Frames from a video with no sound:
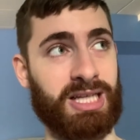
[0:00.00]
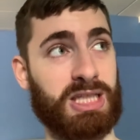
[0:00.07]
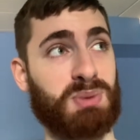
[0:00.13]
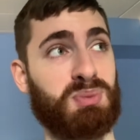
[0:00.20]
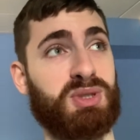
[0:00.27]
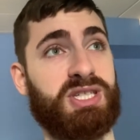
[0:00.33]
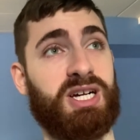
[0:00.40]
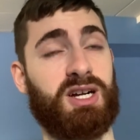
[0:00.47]
He's a
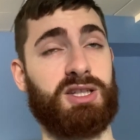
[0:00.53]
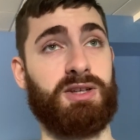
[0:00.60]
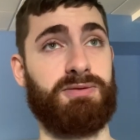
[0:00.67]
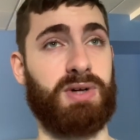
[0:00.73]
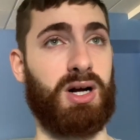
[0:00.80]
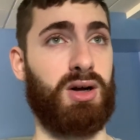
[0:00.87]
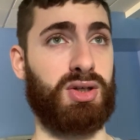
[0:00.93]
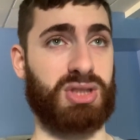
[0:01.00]
productive
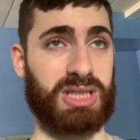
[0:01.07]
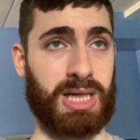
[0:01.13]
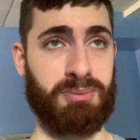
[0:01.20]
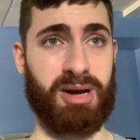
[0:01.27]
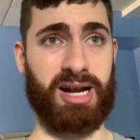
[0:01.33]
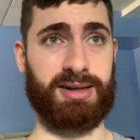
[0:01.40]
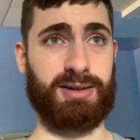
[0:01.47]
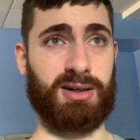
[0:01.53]
college
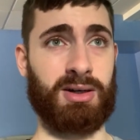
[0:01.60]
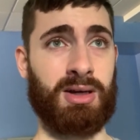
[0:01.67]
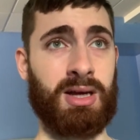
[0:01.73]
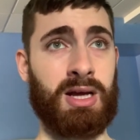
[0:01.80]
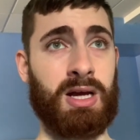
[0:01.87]
linebacker,